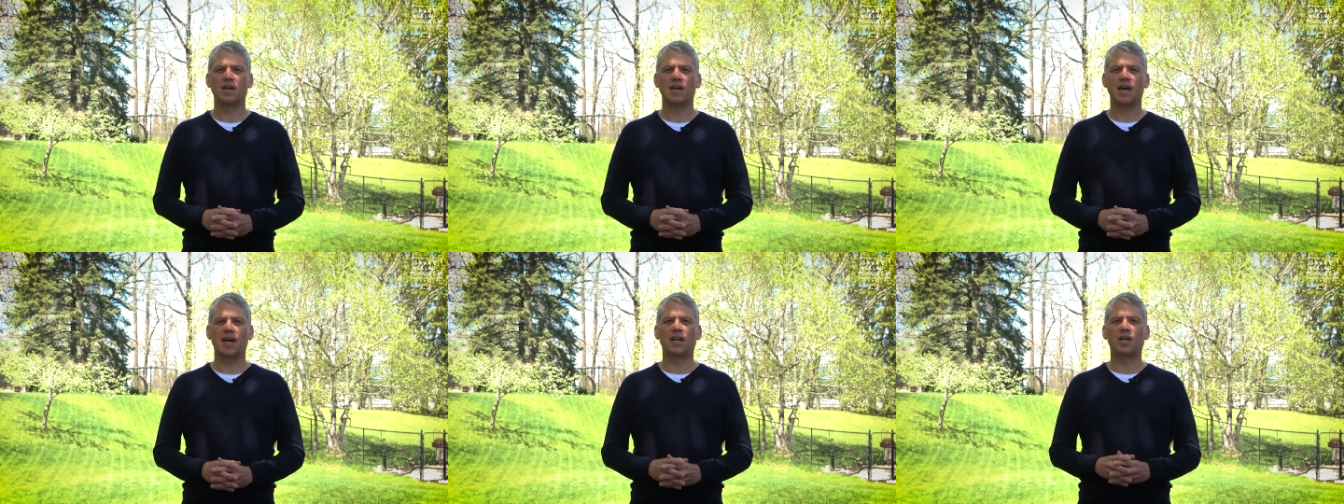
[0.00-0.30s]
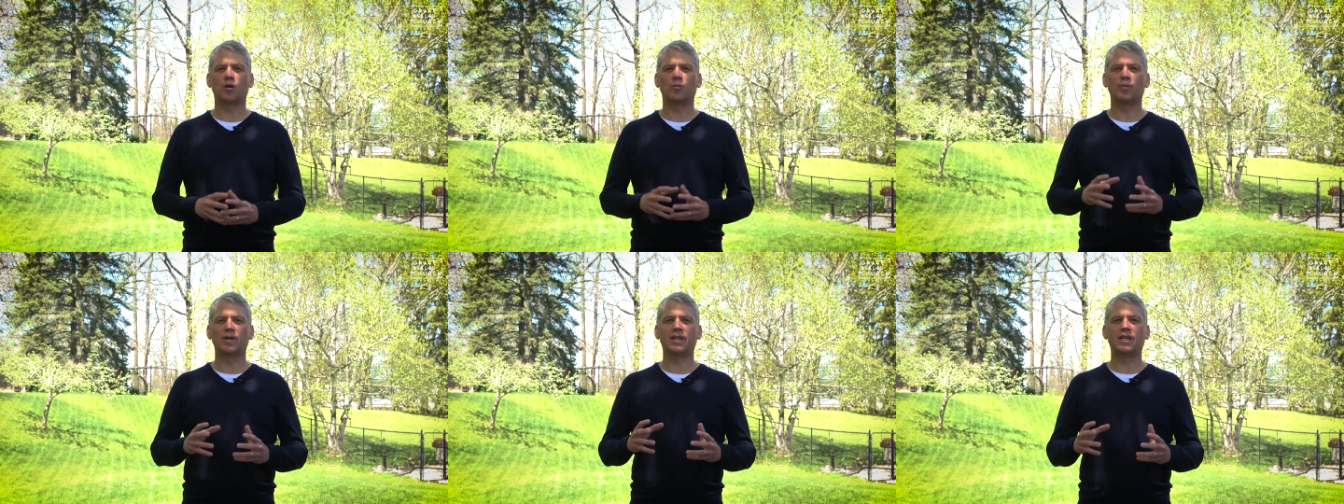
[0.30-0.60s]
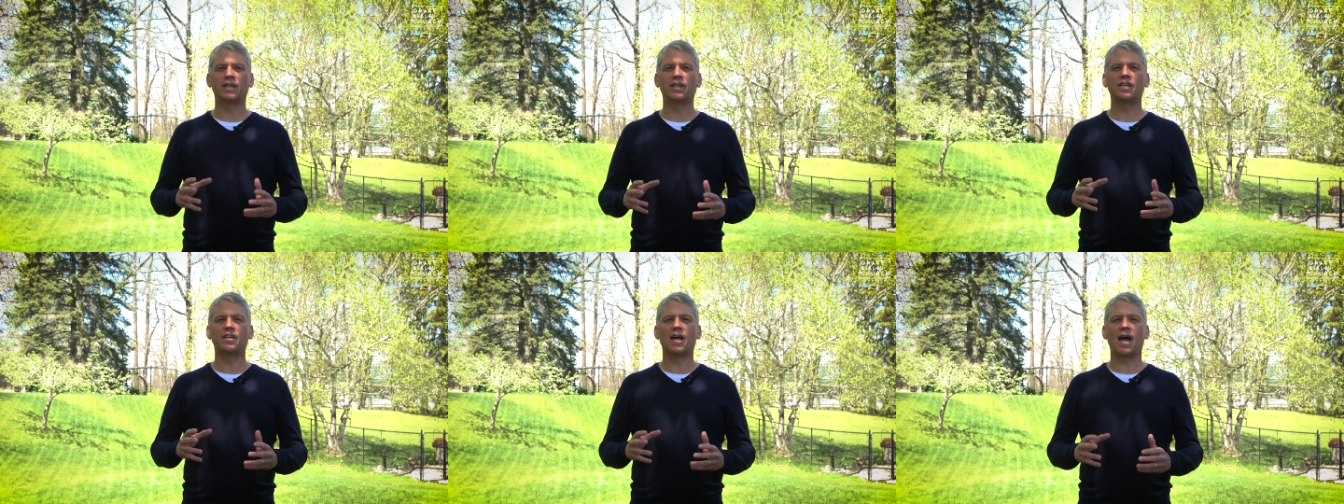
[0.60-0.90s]
and are
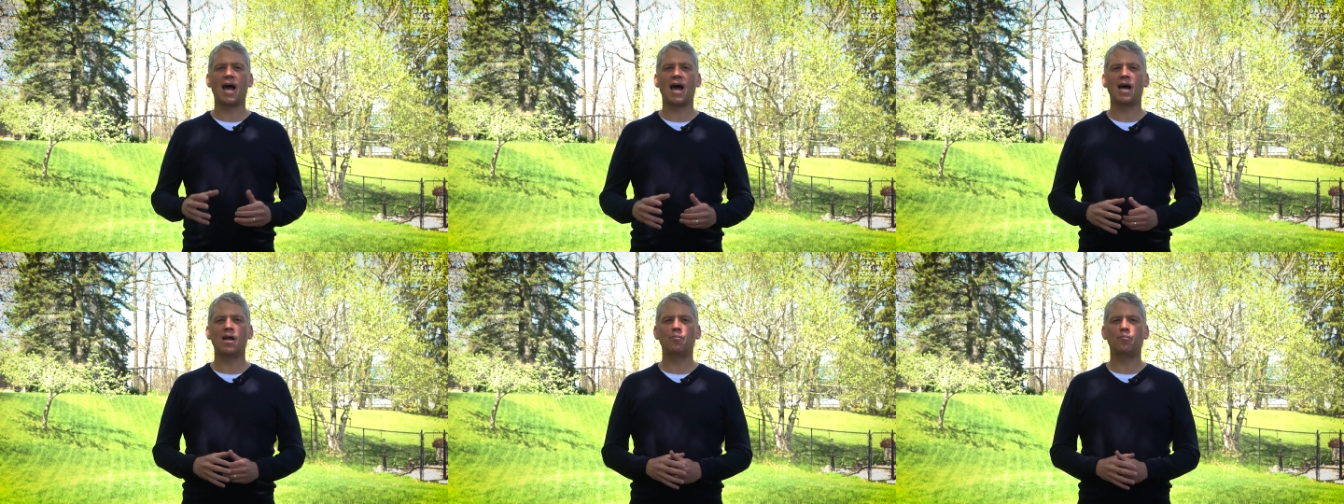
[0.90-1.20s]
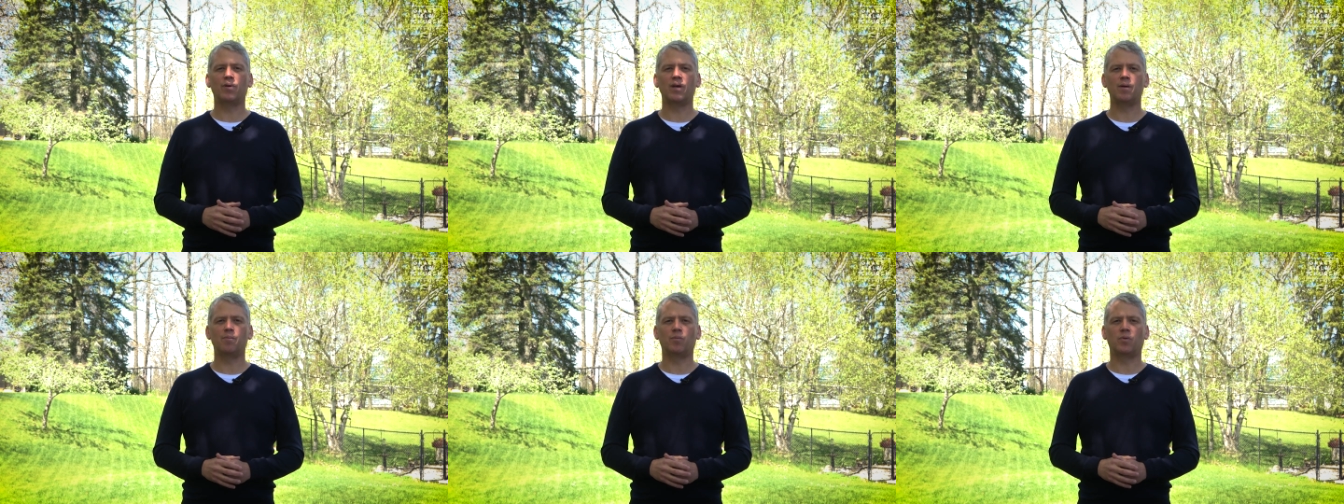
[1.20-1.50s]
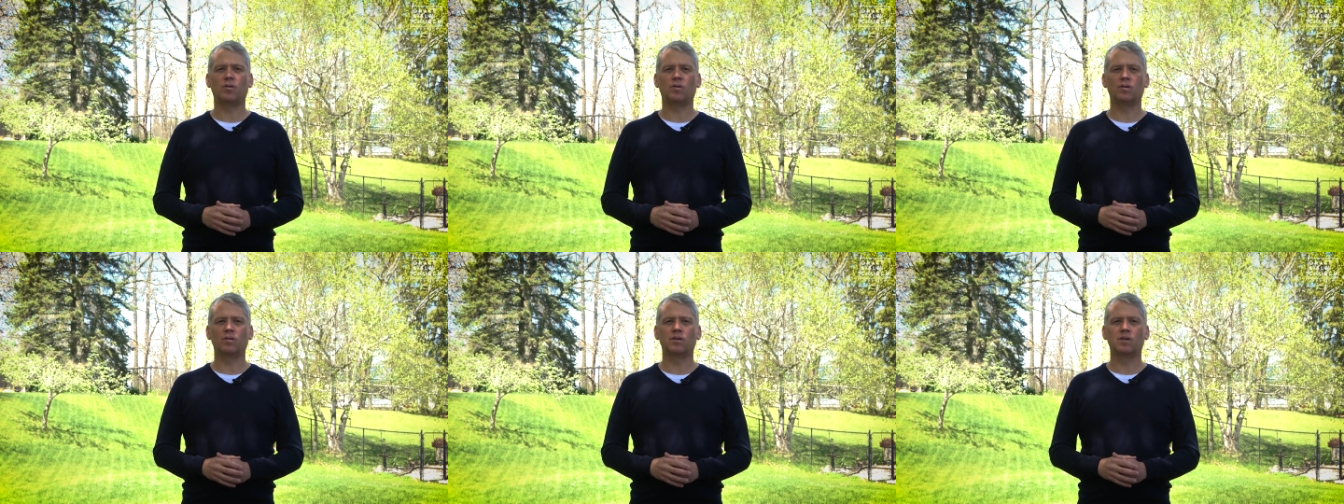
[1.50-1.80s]
beginning to add
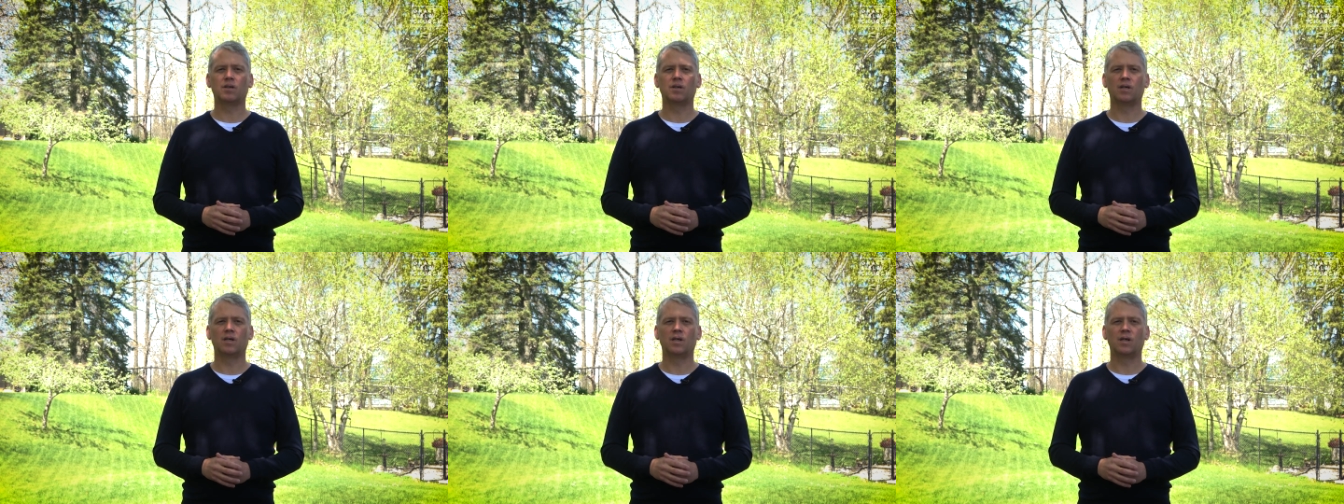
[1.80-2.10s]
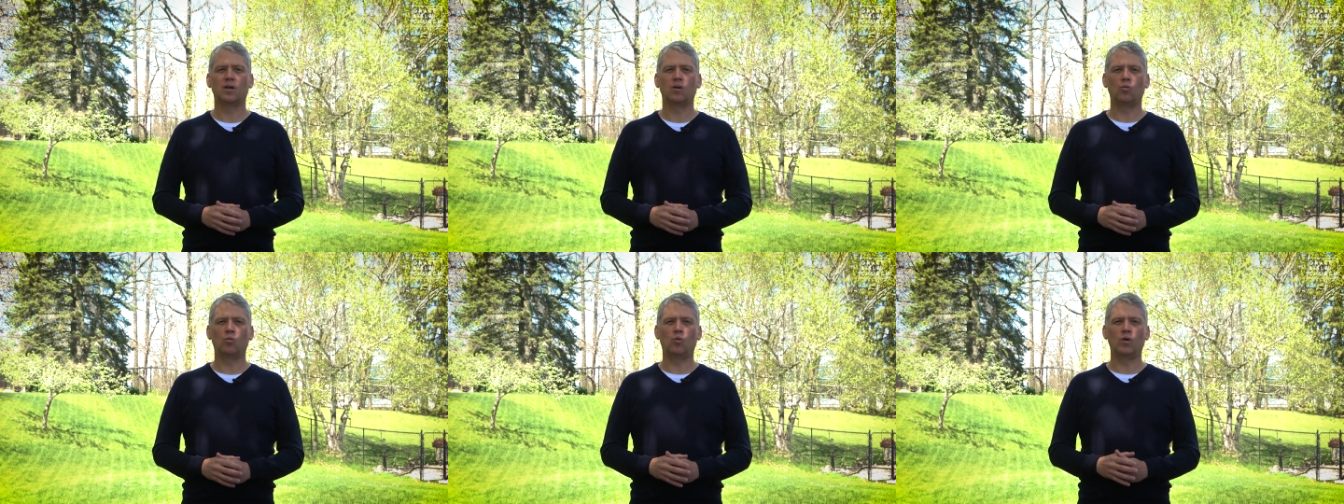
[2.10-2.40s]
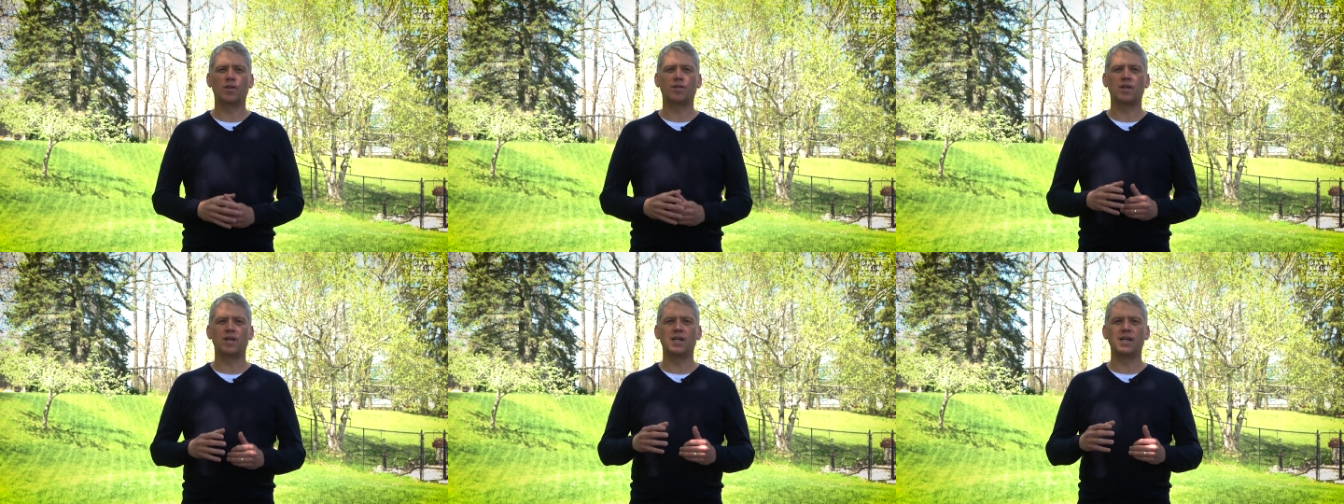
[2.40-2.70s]
people
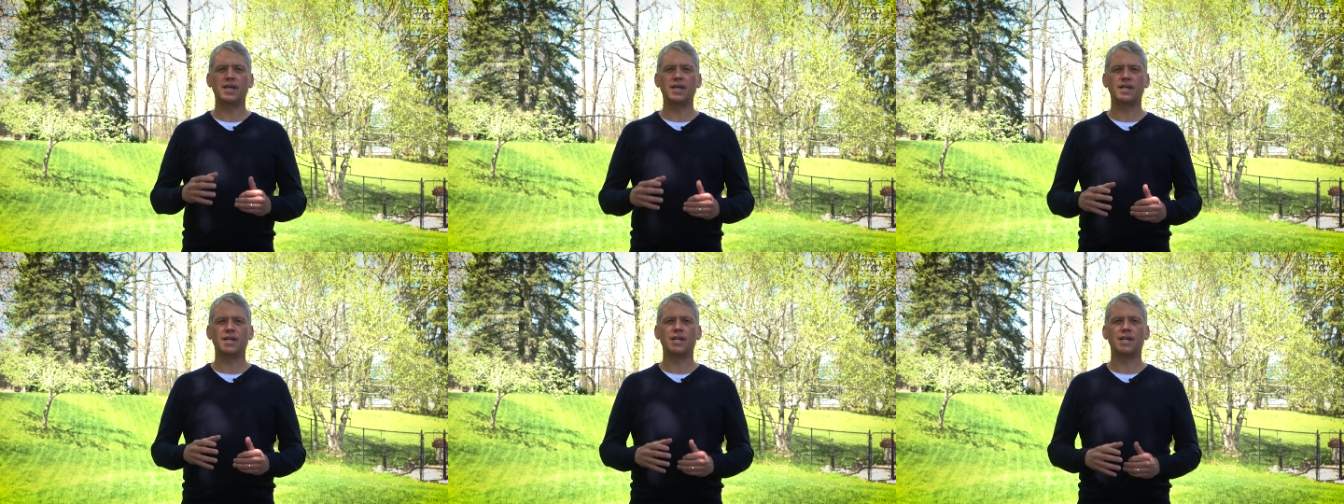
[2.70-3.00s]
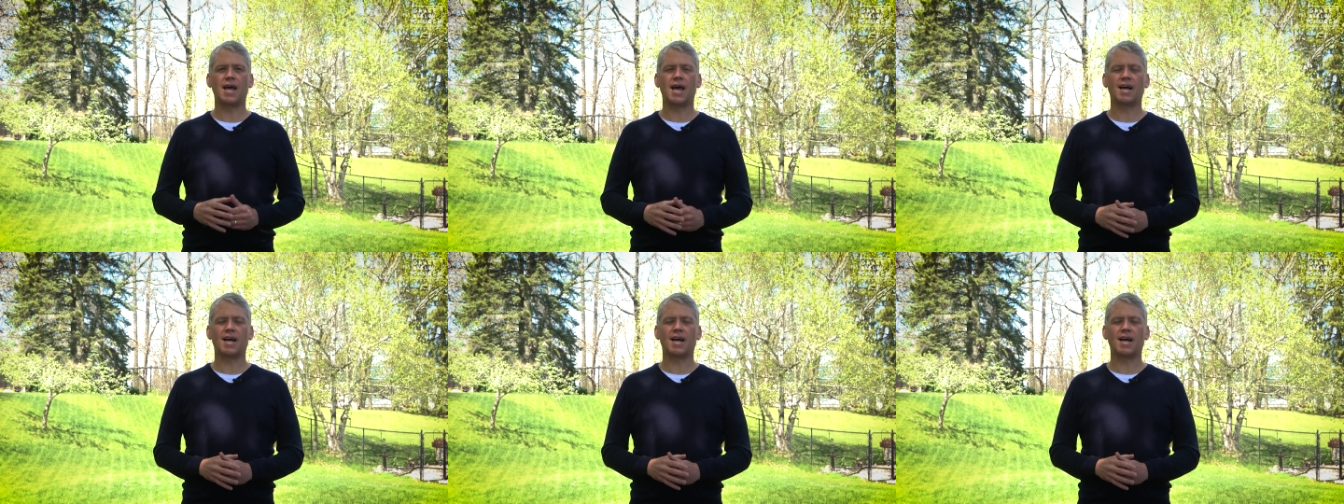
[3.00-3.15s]
with the needed